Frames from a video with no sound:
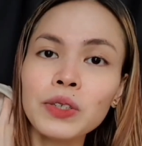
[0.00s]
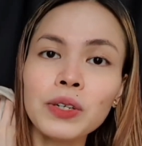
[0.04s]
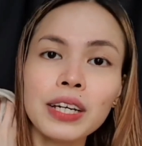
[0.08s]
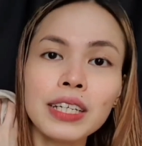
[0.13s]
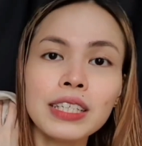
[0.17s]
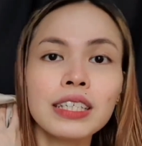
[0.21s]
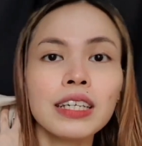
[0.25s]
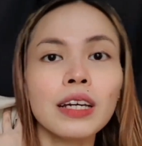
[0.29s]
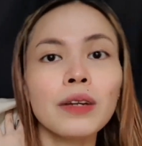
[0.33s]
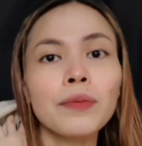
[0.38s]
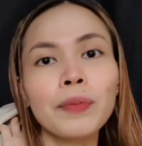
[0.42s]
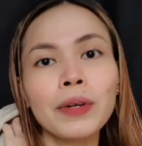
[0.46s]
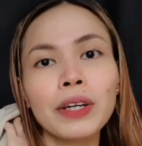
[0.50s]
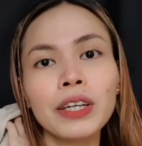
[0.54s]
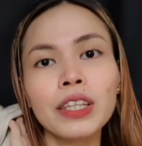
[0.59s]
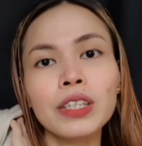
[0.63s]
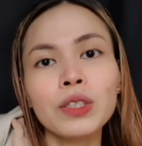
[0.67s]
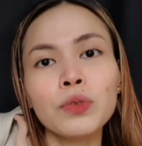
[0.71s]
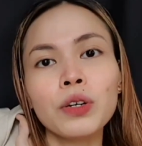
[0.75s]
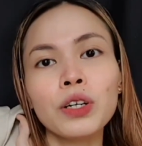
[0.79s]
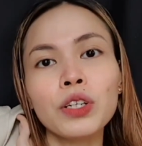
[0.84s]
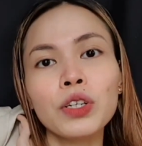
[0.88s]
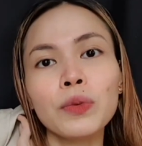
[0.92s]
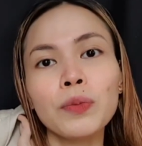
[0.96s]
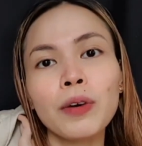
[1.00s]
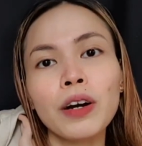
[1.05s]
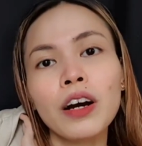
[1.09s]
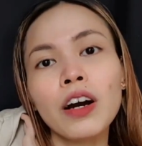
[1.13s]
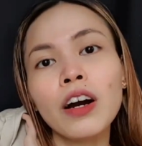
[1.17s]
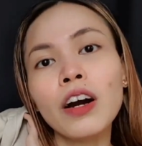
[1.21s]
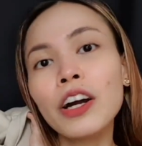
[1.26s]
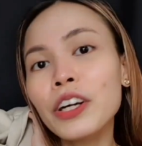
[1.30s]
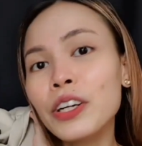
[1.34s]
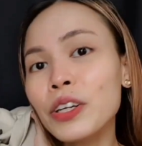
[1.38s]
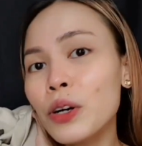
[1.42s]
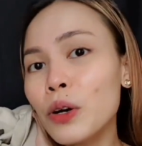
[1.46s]
You guys can pair this one yung
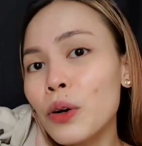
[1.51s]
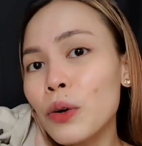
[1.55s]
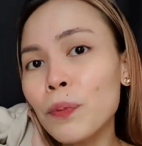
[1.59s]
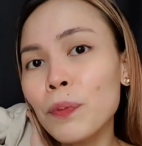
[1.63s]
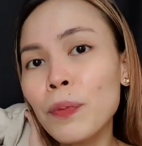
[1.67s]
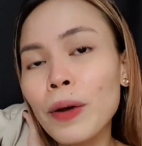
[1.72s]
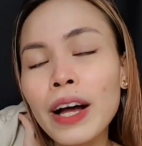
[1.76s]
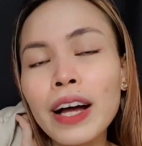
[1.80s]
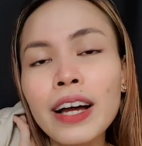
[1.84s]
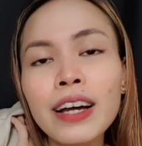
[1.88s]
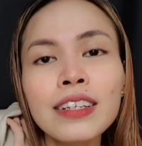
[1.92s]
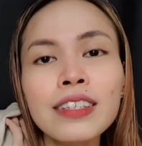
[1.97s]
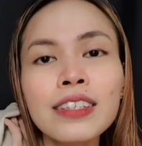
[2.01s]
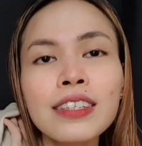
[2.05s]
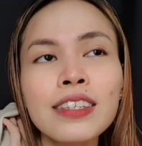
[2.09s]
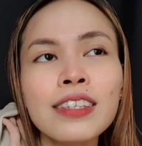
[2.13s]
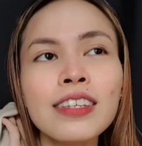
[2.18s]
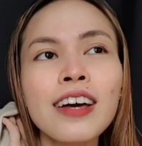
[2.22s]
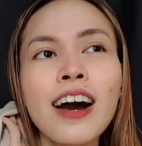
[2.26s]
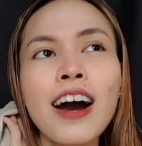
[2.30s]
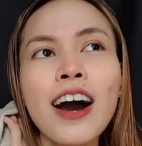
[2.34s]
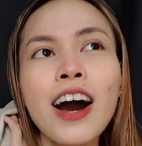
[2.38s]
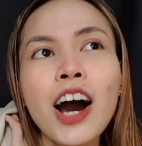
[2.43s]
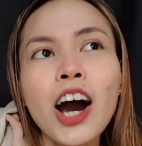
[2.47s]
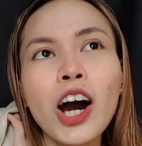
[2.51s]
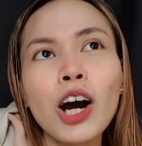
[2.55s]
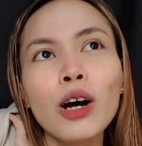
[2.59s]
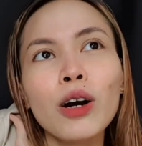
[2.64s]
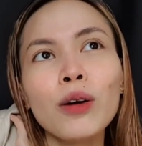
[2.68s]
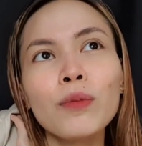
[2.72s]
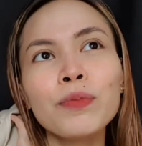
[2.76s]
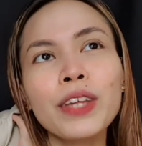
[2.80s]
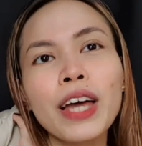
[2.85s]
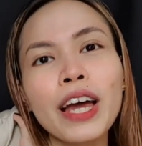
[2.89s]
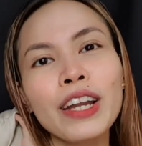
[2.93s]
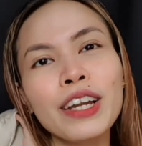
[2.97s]
mga cargo pants,
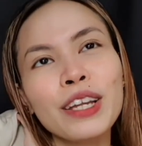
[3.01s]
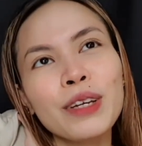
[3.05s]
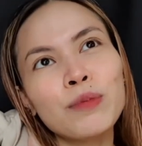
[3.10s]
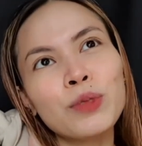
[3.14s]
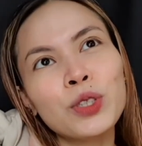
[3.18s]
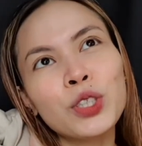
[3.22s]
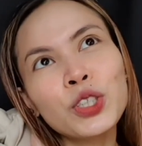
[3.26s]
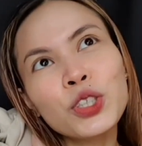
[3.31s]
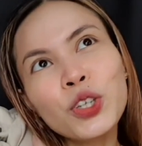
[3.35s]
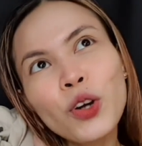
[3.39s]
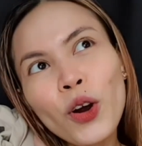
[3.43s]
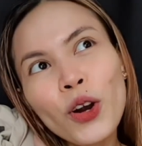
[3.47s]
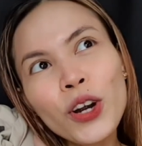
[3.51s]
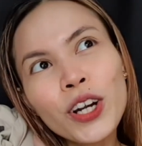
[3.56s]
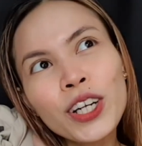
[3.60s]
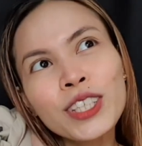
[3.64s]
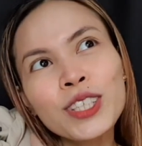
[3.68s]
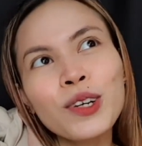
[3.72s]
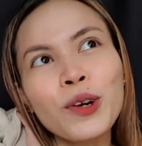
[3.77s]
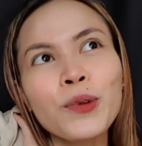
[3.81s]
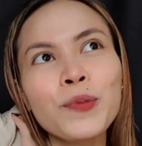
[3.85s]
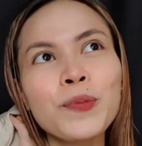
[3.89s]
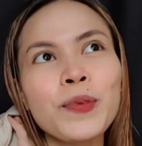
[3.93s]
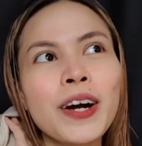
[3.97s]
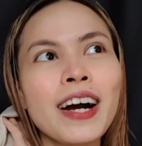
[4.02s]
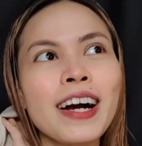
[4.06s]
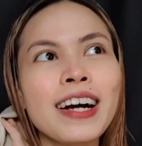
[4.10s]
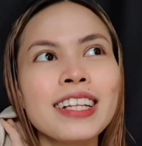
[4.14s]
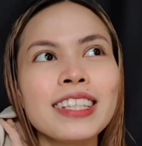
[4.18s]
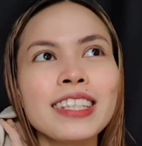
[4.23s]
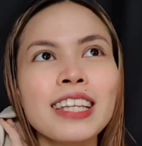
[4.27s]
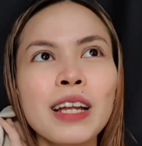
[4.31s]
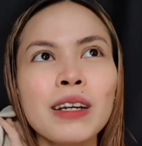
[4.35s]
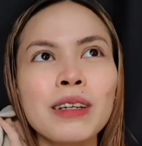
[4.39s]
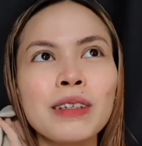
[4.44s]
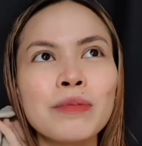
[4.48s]
denim shorts, or
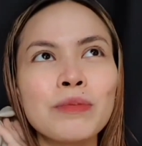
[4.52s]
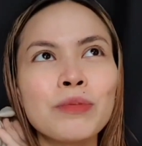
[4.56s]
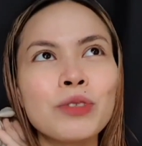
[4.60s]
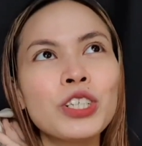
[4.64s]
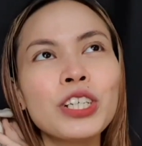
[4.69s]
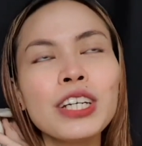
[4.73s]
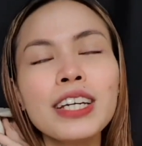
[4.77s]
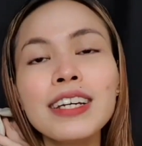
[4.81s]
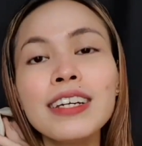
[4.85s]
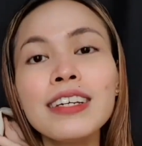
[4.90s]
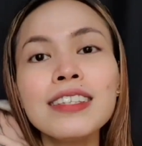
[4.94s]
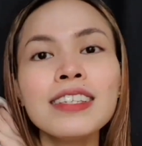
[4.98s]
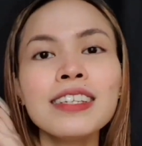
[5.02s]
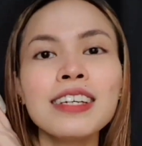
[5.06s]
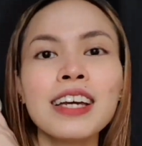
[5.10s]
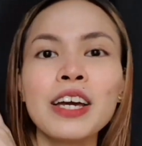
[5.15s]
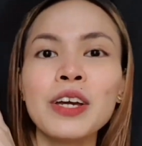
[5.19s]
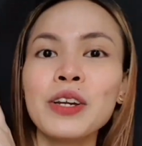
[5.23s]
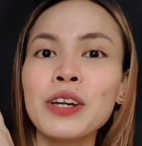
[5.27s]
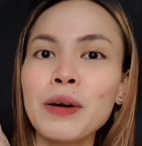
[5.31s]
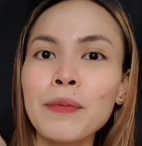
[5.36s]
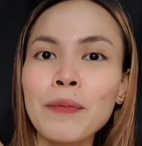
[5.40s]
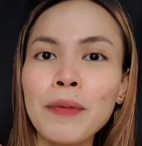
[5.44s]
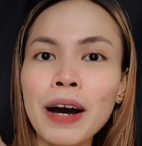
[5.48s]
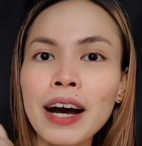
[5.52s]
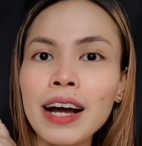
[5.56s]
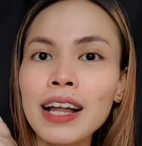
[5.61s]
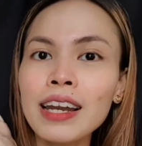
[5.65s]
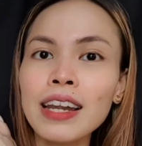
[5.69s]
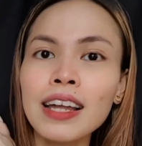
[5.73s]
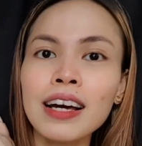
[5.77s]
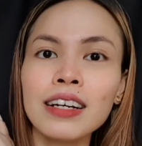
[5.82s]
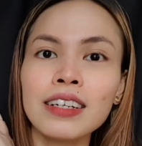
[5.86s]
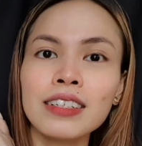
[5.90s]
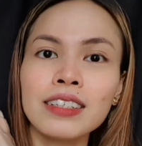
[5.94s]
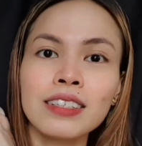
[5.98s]
mga denim jeans. Kayo na
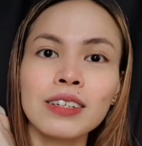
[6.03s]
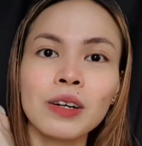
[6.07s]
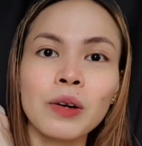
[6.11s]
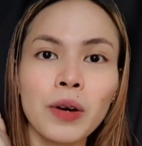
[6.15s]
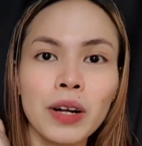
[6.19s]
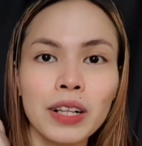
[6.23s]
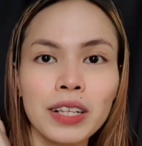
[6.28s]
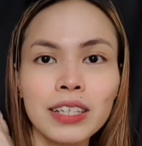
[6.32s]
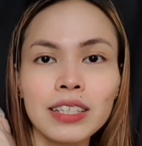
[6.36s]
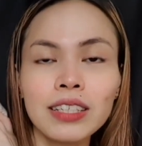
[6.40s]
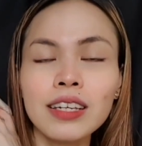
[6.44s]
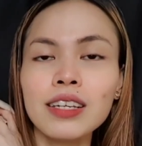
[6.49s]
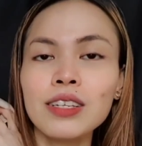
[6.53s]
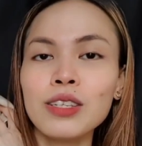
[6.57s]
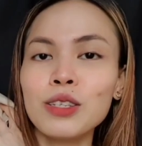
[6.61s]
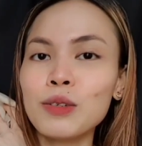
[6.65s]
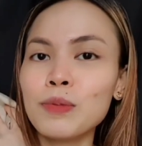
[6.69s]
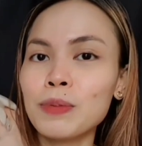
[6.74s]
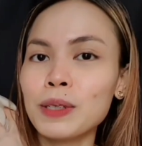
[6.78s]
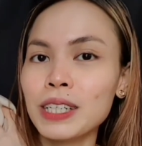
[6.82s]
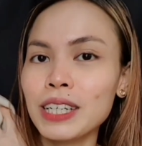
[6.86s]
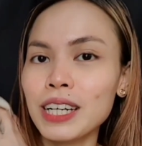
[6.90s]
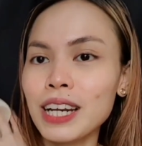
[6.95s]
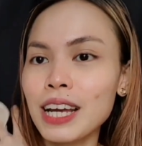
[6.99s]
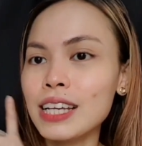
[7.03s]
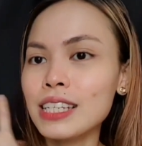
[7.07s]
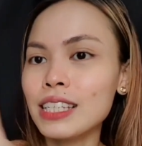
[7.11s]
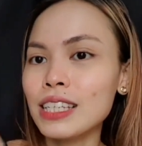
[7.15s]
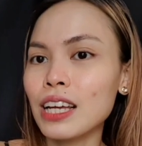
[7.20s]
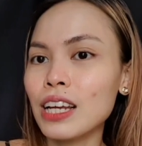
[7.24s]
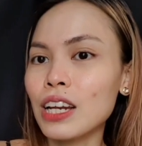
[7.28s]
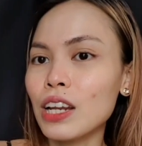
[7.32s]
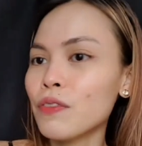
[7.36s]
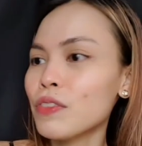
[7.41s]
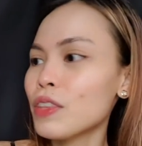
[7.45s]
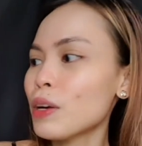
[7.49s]
bahala kasi the quality is super
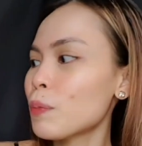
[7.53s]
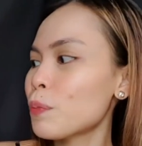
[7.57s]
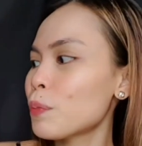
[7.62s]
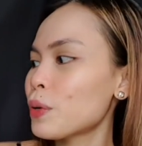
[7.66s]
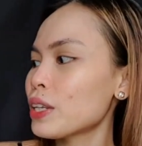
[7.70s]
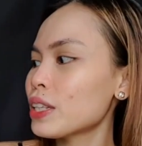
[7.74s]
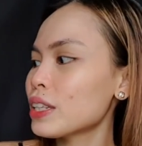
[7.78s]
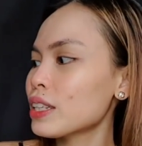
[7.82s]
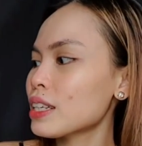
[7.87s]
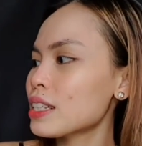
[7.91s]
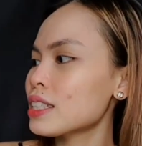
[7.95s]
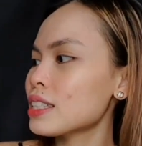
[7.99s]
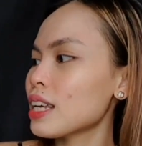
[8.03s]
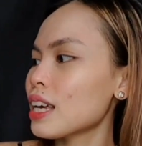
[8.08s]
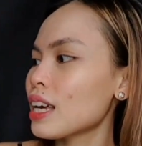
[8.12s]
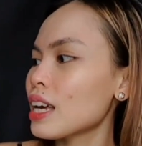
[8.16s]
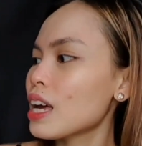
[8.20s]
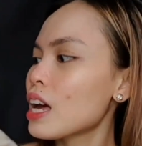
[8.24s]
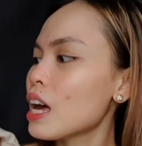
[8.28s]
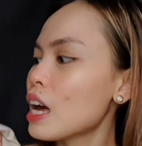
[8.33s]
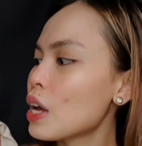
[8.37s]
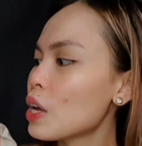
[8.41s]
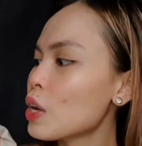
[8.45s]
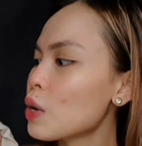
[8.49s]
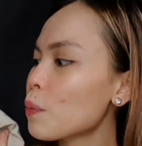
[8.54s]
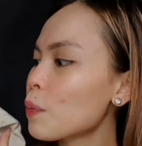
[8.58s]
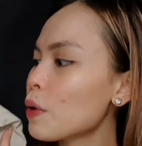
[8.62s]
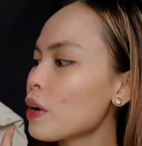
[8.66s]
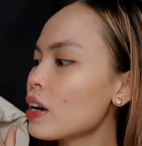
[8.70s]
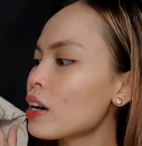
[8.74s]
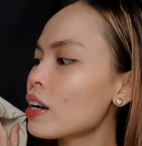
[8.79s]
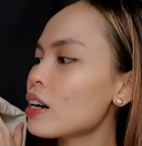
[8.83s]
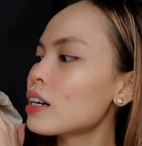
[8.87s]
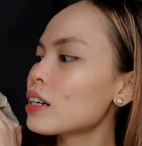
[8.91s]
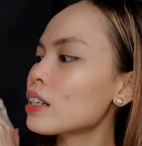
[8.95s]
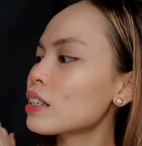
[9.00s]
nice. I love the print kasi yung
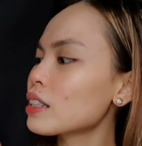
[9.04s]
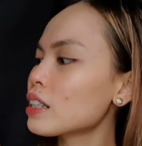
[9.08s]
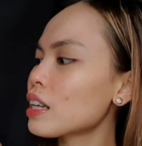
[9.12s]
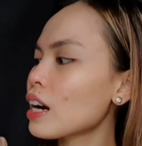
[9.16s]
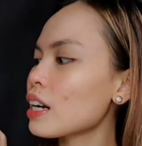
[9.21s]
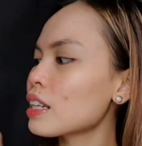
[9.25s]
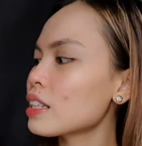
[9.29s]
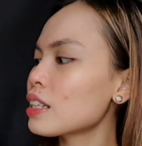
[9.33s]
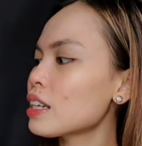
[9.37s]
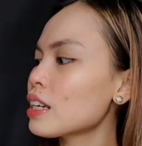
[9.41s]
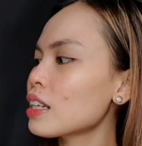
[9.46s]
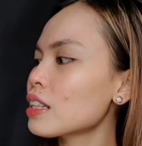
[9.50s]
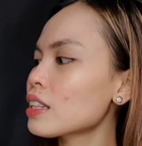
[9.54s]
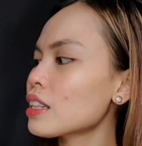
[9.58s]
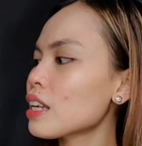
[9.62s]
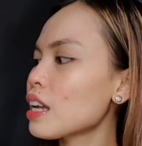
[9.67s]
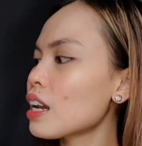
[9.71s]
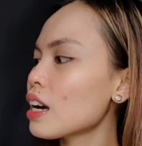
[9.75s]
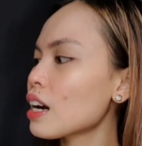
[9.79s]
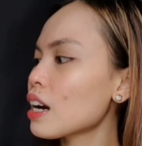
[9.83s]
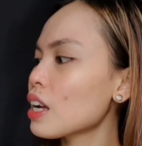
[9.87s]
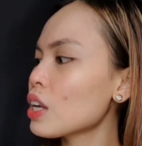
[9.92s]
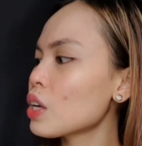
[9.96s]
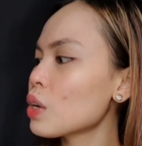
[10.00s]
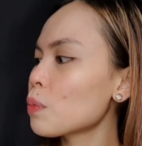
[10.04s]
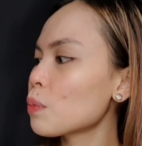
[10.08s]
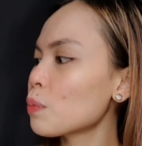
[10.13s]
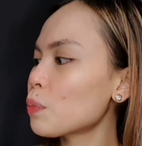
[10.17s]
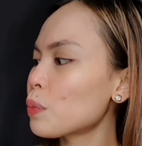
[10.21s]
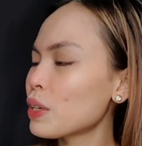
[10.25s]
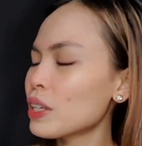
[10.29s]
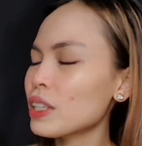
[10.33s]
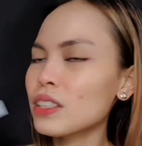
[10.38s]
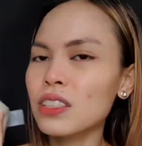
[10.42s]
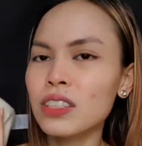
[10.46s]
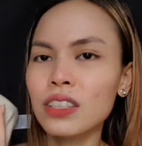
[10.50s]
parang nakadikit talaga yung
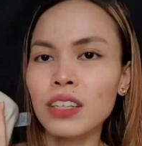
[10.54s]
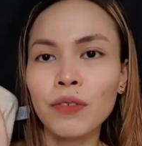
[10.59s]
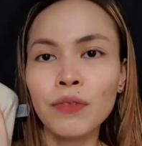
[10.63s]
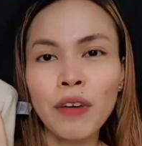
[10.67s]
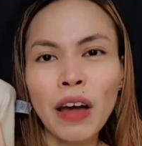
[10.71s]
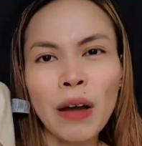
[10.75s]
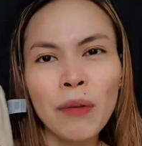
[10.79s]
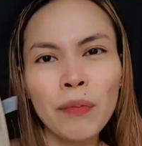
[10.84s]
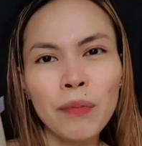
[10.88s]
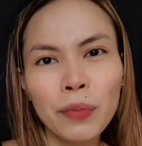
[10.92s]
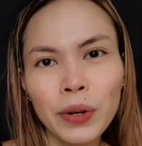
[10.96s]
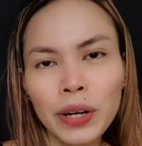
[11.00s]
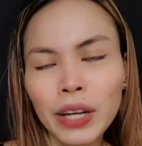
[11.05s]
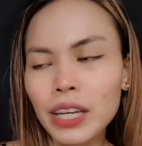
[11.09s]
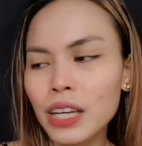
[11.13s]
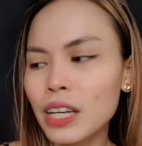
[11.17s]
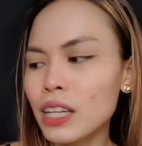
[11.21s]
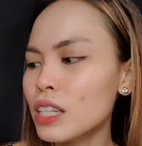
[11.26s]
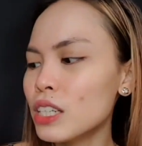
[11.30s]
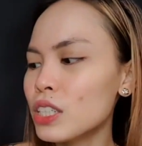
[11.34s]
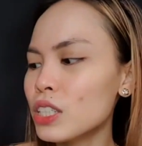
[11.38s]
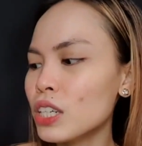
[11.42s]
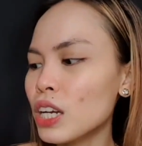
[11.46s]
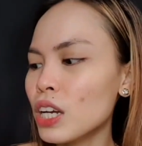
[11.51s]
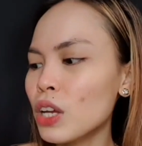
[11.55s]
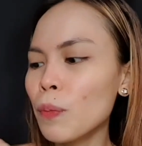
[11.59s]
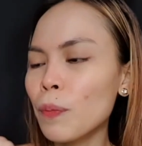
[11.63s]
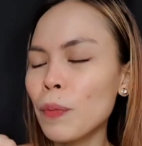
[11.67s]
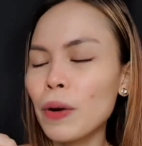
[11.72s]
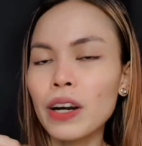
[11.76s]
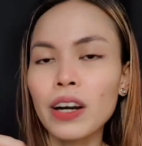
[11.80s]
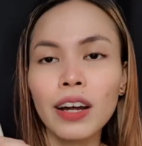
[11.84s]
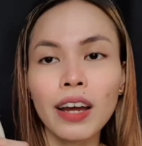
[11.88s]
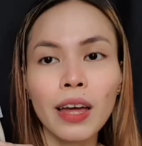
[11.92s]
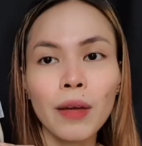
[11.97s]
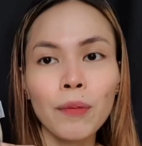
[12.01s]
print sa fabric. Hindi siya yung
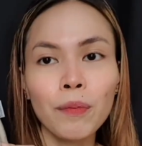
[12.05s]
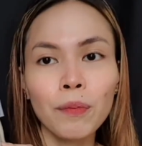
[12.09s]
parang